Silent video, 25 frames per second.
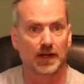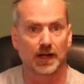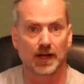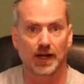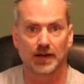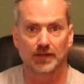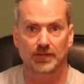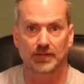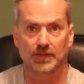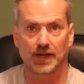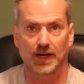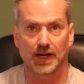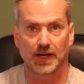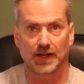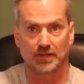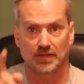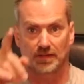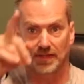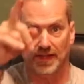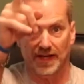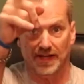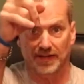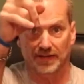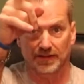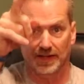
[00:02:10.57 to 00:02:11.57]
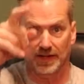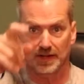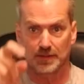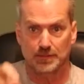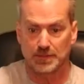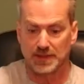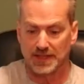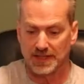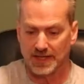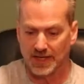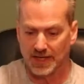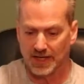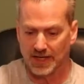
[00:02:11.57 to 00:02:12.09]
I've got that light
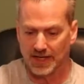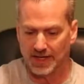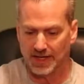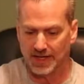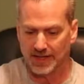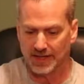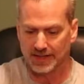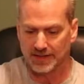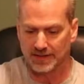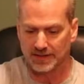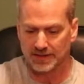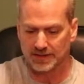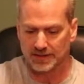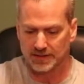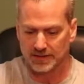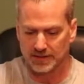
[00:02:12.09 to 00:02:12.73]
behind,